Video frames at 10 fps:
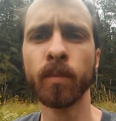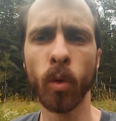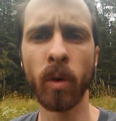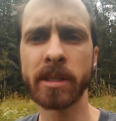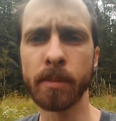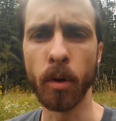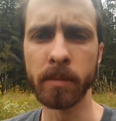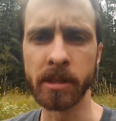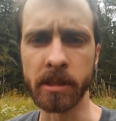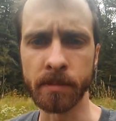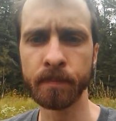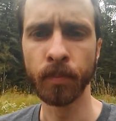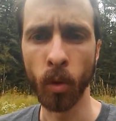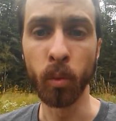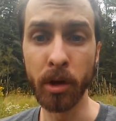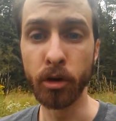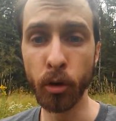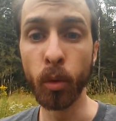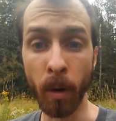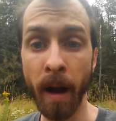white supremacists. We
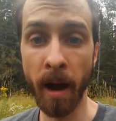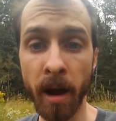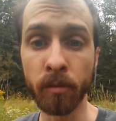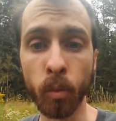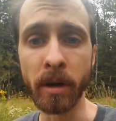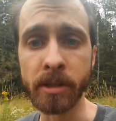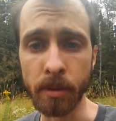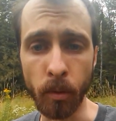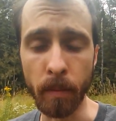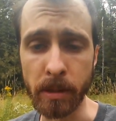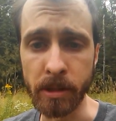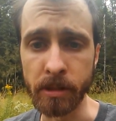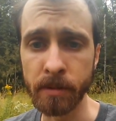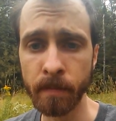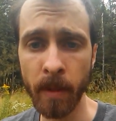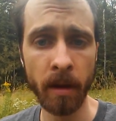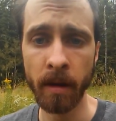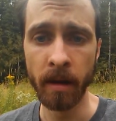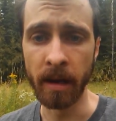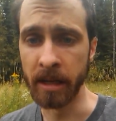do have white supremacists.
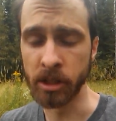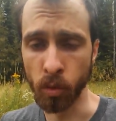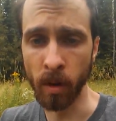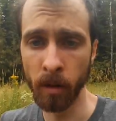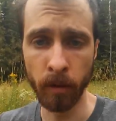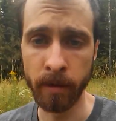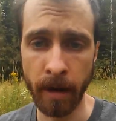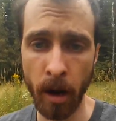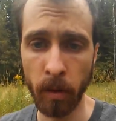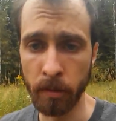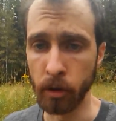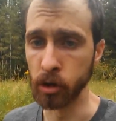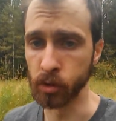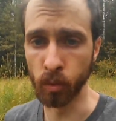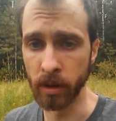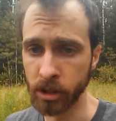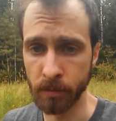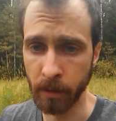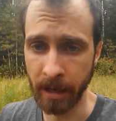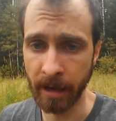It's irrelevant now that there's rich
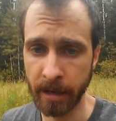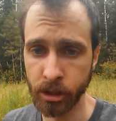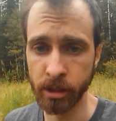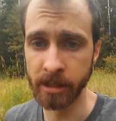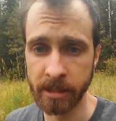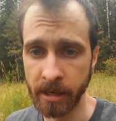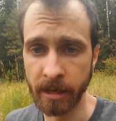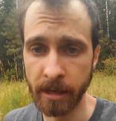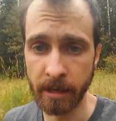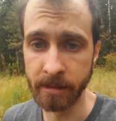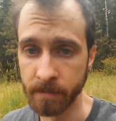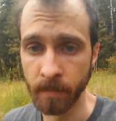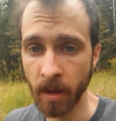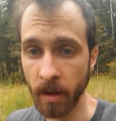fucking Asians and Indians.